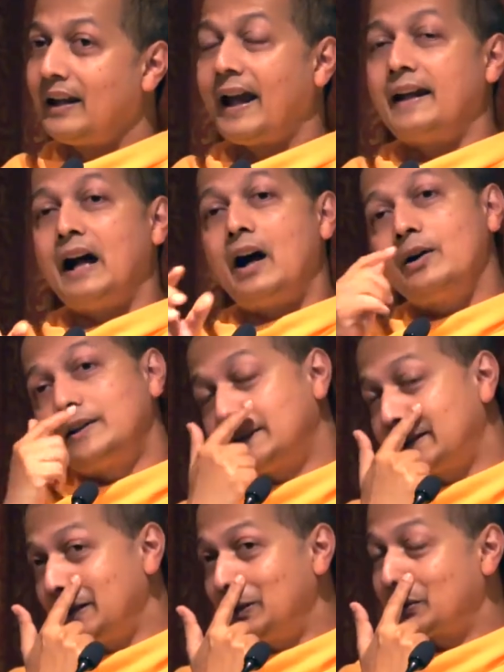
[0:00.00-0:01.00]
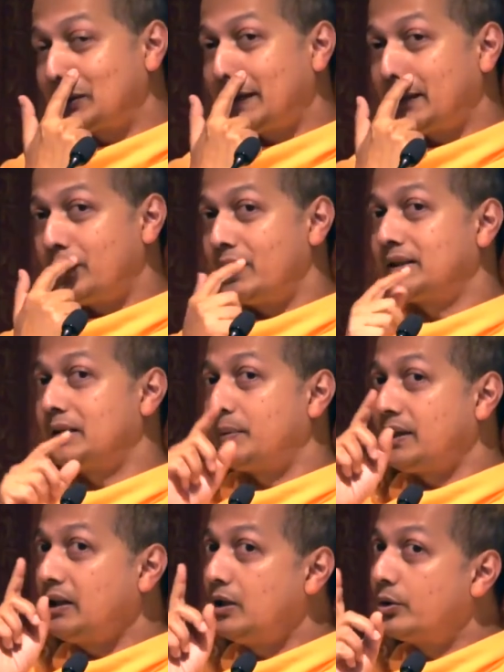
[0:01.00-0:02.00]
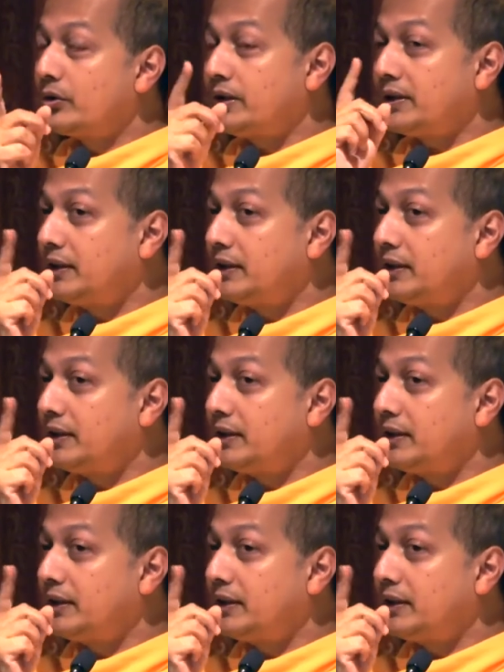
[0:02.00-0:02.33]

And now it still looks like water, but he knows the